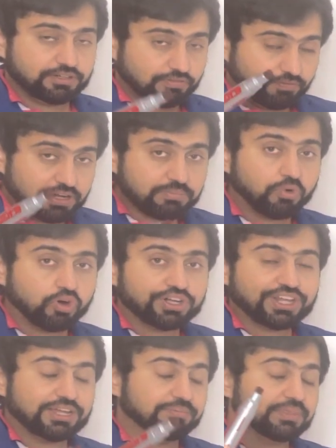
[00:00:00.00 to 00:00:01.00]
One more
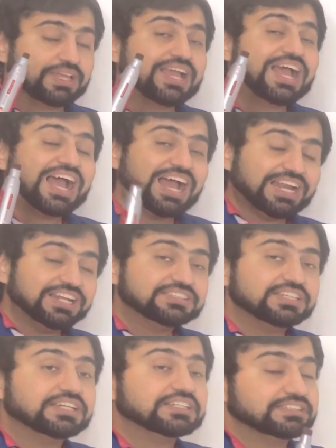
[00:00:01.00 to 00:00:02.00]
time,
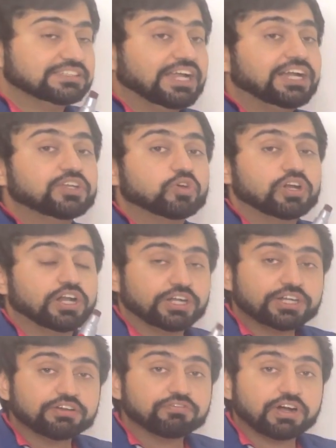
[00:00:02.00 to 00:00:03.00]
anything that you
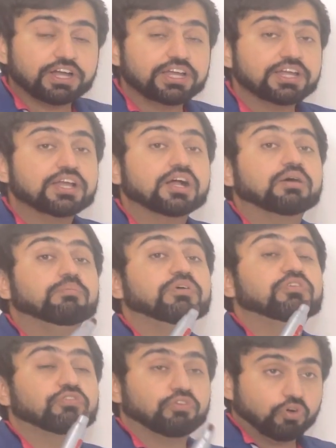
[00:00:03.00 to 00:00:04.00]
identify
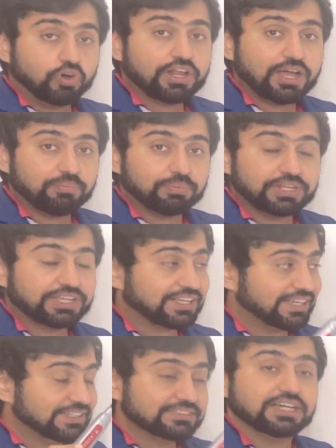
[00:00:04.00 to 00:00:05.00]
before happening
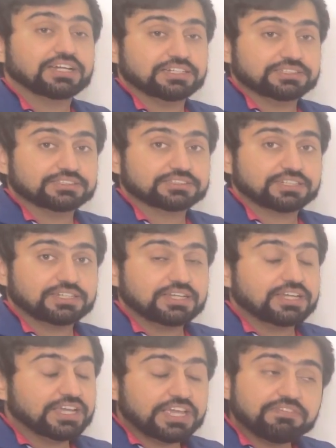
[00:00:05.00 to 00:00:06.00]
is a risk.
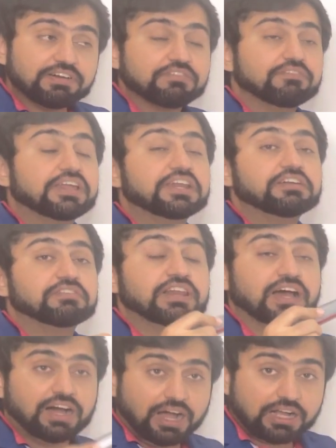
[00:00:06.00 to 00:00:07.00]
Even when it
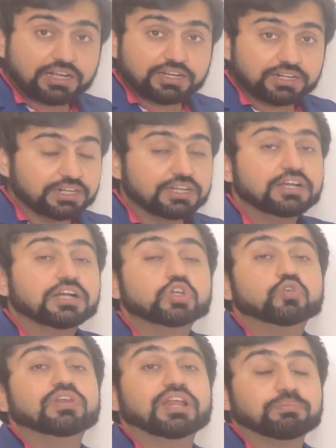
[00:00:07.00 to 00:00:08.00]
will occur, you
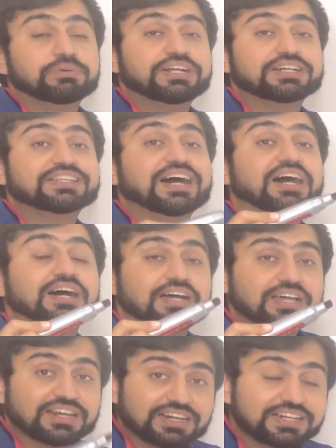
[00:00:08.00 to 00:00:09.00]
will update the
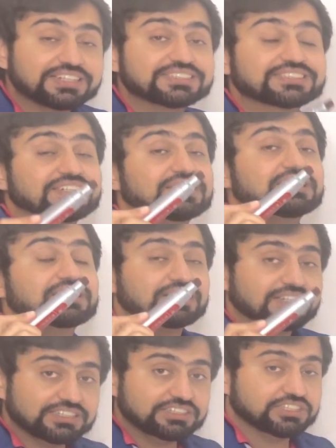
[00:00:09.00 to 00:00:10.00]
risk
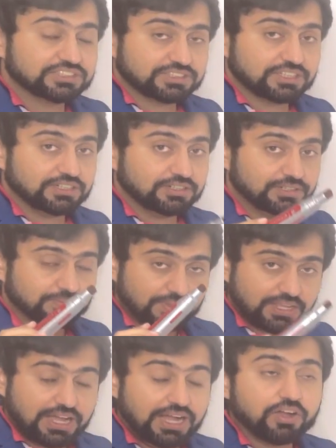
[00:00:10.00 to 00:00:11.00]
register.
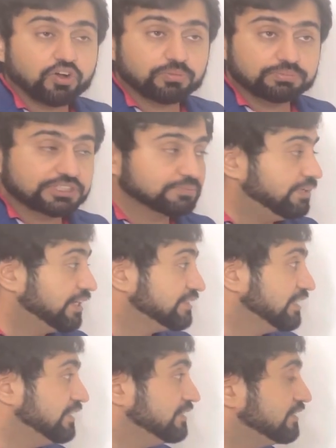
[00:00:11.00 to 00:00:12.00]
I hope this makes
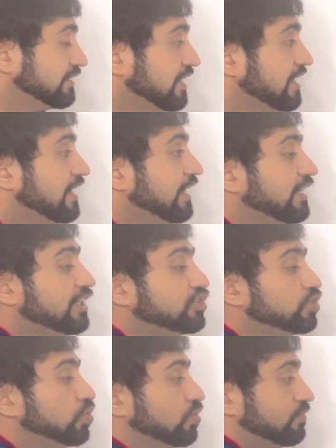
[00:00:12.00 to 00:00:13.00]
sense.
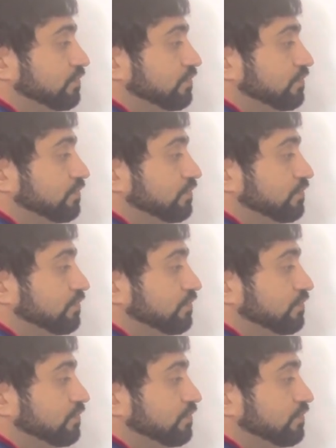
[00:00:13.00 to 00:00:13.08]
Issue.